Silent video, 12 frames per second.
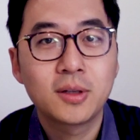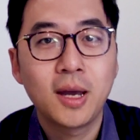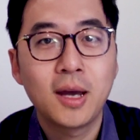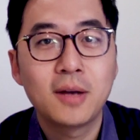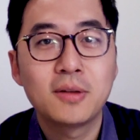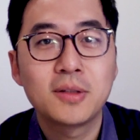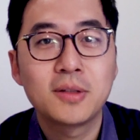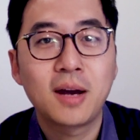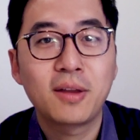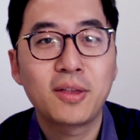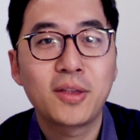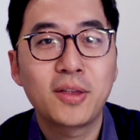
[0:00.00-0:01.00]
and
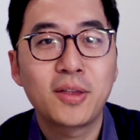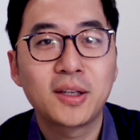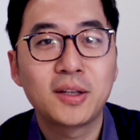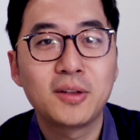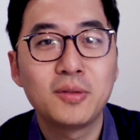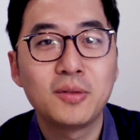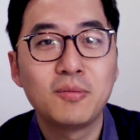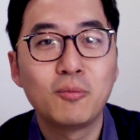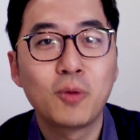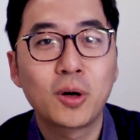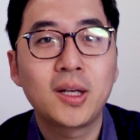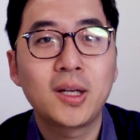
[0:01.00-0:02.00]
I think
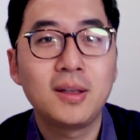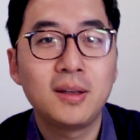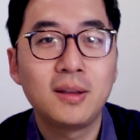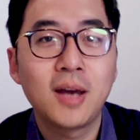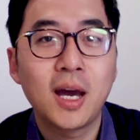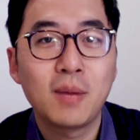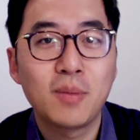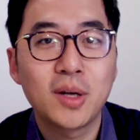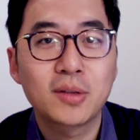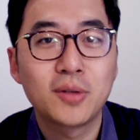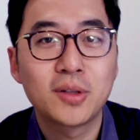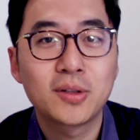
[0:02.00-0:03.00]
working in the
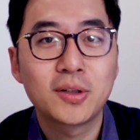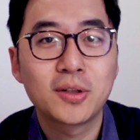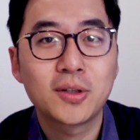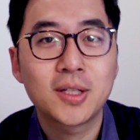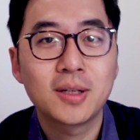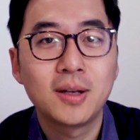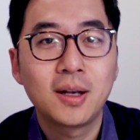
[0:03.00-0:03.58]
MS research